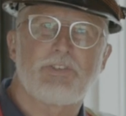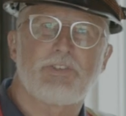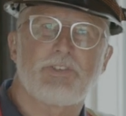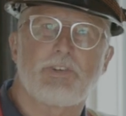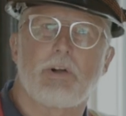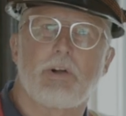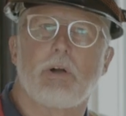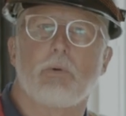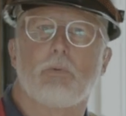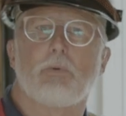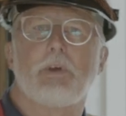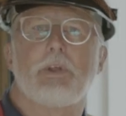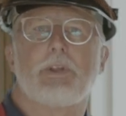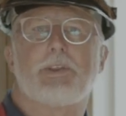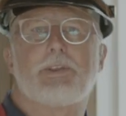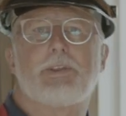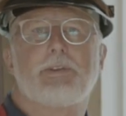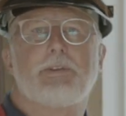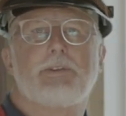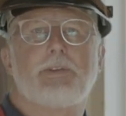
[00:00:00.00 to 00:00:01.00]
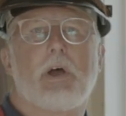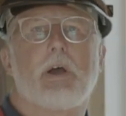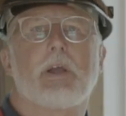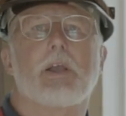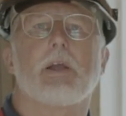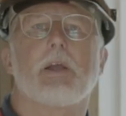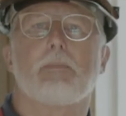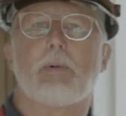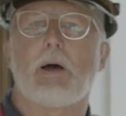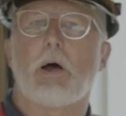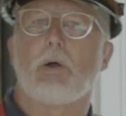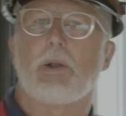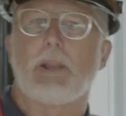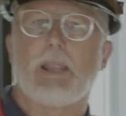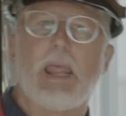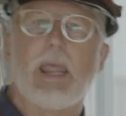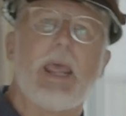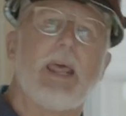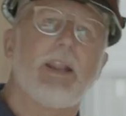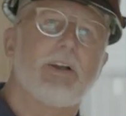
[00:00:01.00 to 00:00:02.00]
start with talking
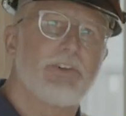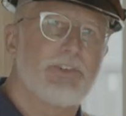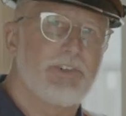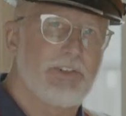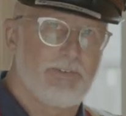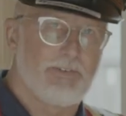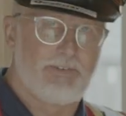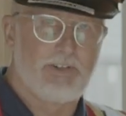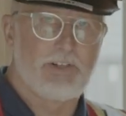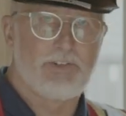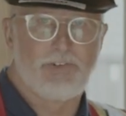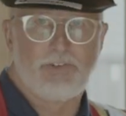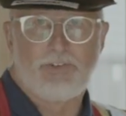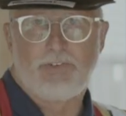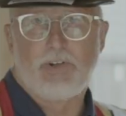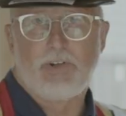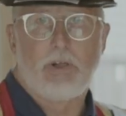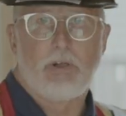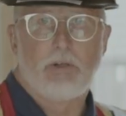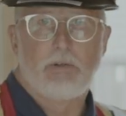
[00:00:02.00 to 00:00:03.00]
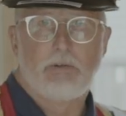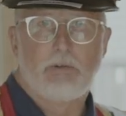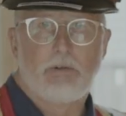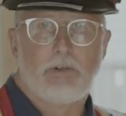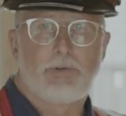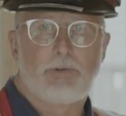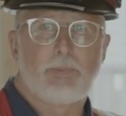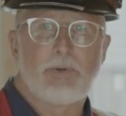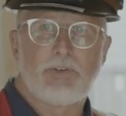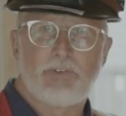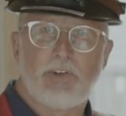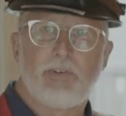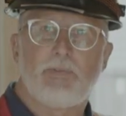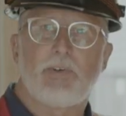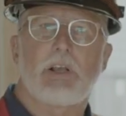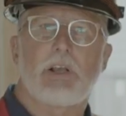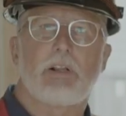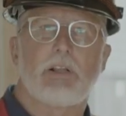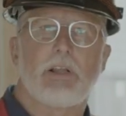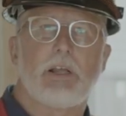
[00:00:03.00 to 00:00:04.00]
about energy efficiency and
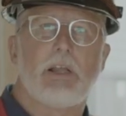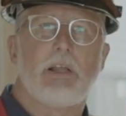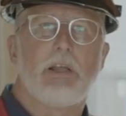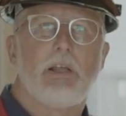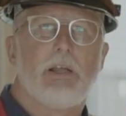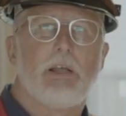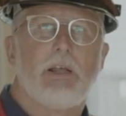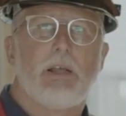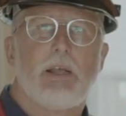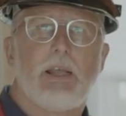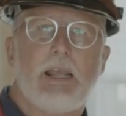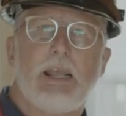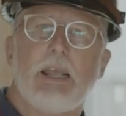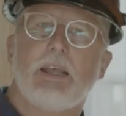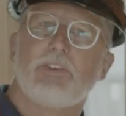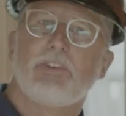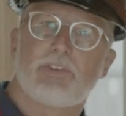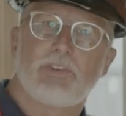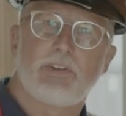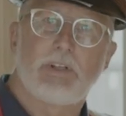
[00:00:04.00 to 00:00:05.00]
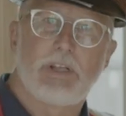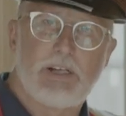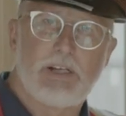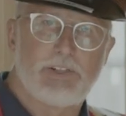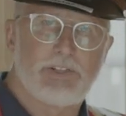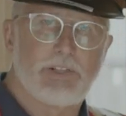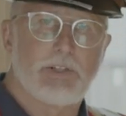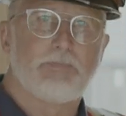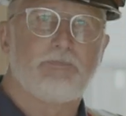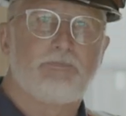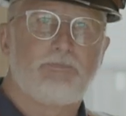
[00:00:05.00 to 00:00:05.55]
specifically insulation.